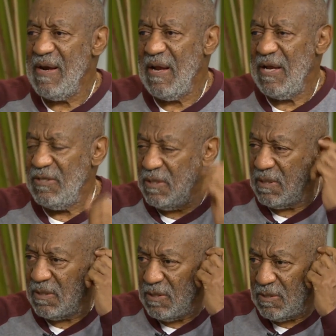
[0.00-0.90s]
someone is
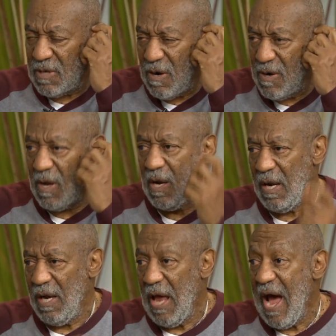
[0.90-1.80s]
sleeping easy
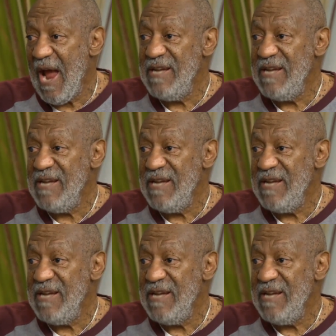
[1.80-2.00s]
tonight because they